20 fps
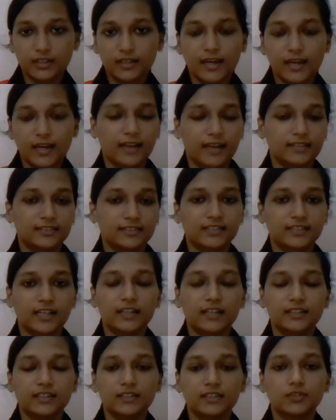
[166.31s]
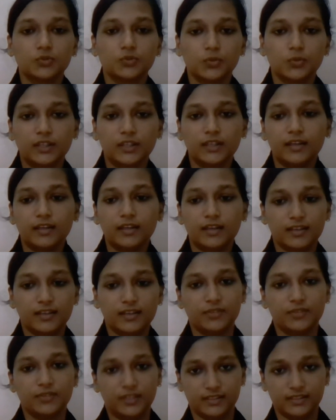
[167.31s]
and started ruling in
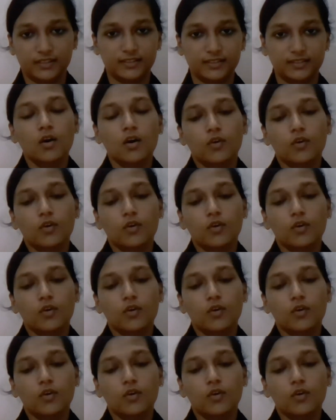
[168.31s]
Greece.